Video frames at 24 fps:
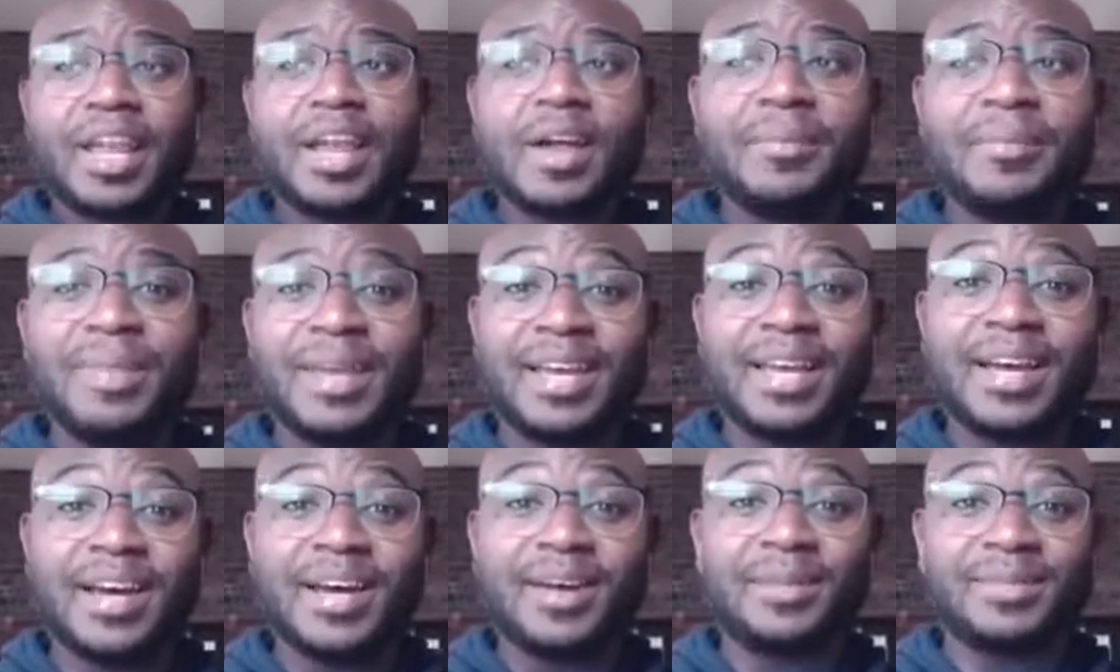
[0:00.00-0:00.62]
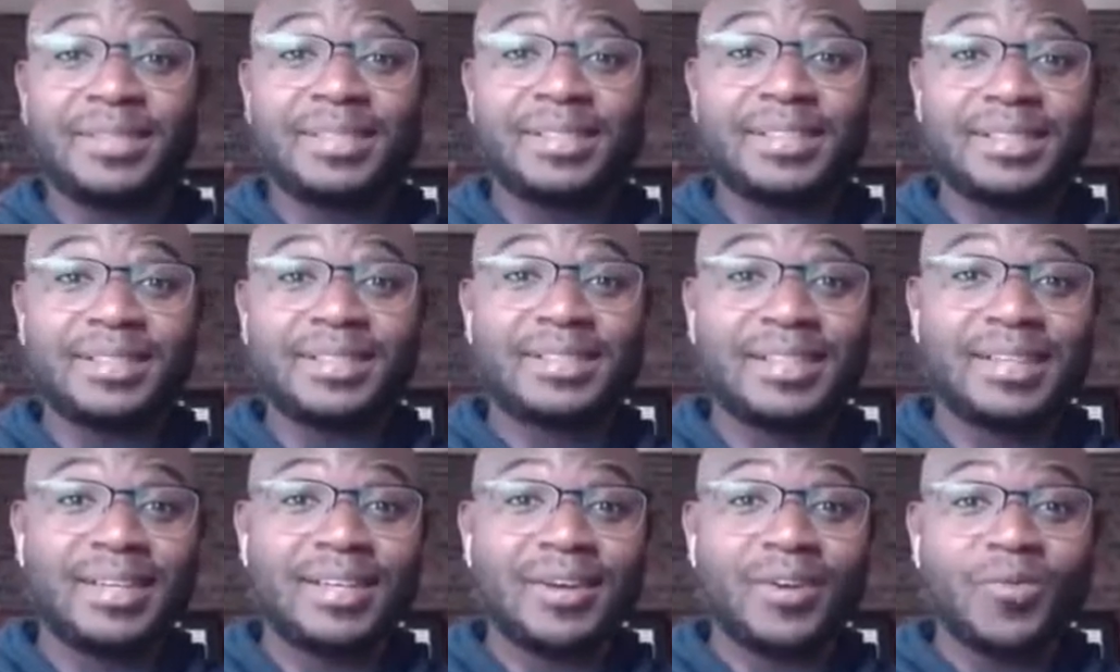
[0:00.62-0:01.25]
becomes
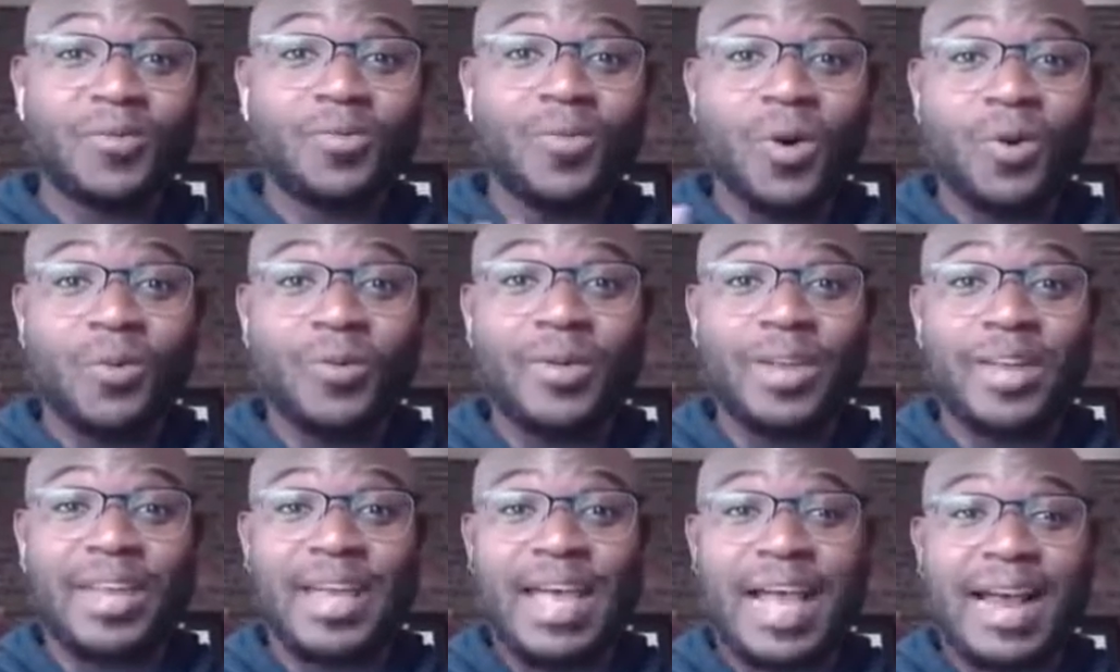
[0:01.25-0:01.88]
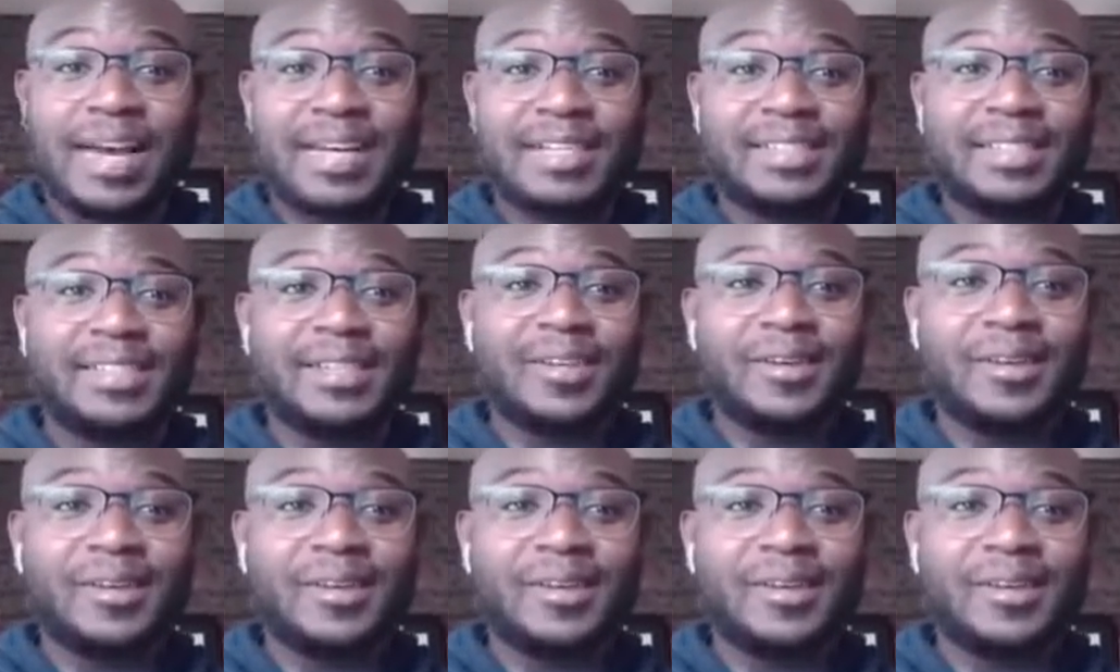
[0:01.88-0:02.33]
what we actually